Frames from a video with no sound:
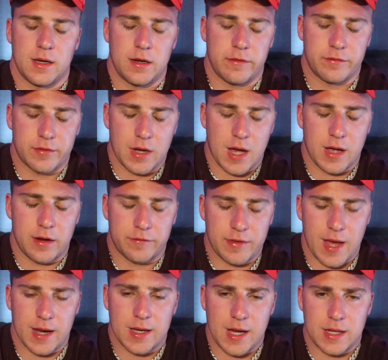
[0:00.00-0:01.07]
If
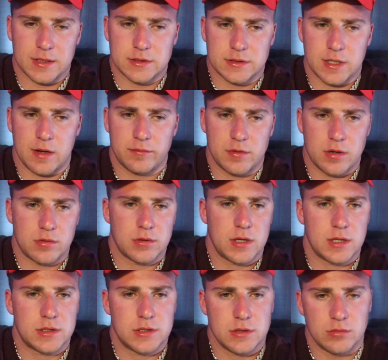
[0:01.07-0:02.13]
that kind of stuff don't
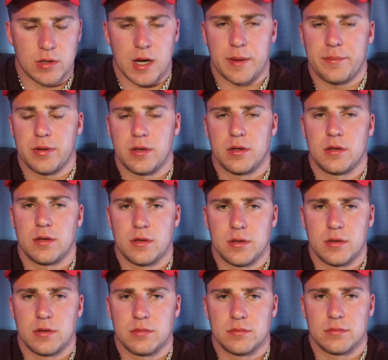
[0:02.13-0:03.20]
get you up,
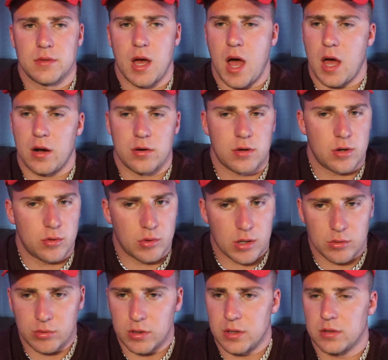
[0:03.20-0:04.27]
I don't know
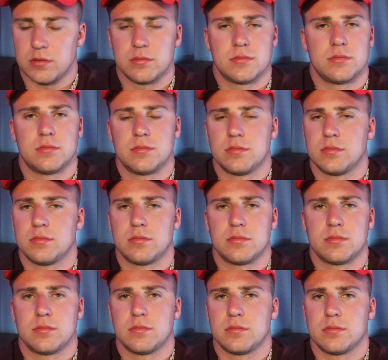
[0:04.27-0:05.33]
what will.
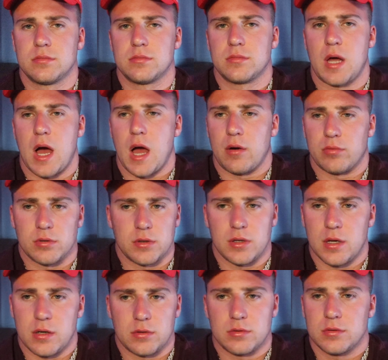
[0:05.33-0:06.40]
I really
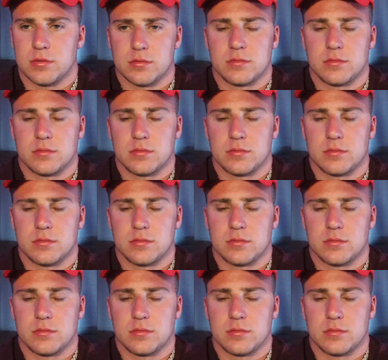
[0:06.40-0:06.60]
don't.